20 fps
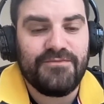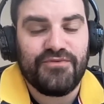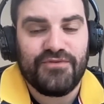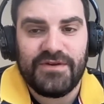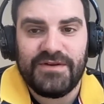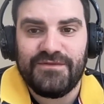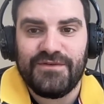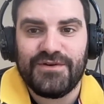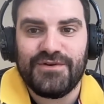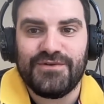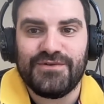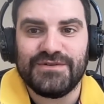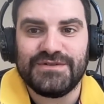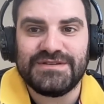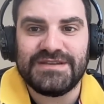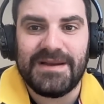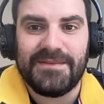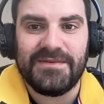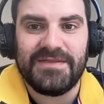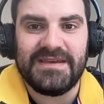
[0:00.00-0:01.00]
pre record
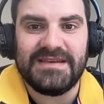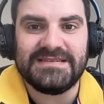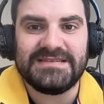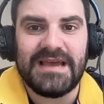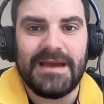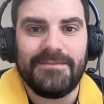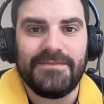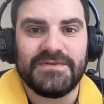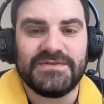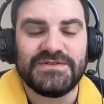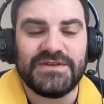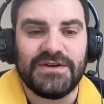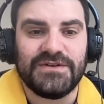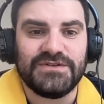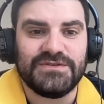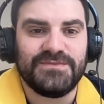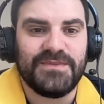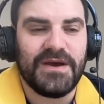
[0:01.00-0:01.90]
some of these episodes.